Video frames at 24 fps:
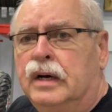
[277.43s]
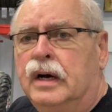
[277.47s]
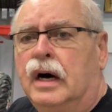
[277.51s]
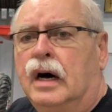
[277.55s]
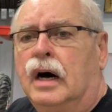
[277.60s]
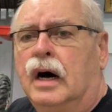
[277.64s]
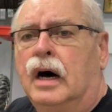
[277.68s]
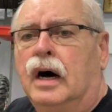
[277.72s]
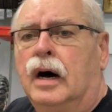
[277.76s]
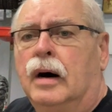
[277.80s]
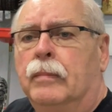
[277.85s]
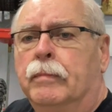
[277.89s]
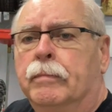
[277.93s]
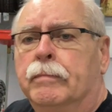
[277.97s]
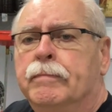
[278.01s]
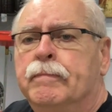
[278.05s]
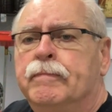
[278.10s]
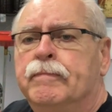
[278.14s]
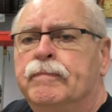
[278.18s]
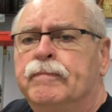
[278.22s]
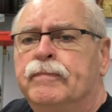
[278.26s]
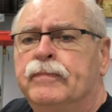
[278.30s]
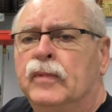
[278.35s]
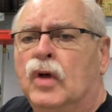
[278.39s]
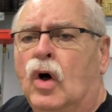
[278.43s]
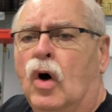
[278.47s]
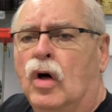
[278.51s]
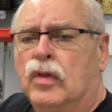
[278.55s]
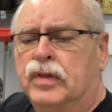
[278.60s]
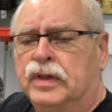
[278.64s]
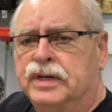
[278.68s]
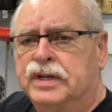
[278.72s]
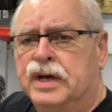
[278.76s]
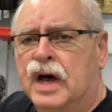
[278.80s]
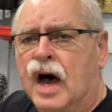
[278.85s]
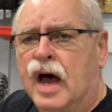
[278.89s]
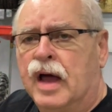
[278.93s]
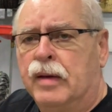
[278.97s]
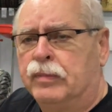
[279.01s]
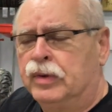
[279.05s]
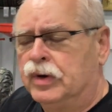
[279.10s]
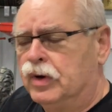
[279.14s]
all the time.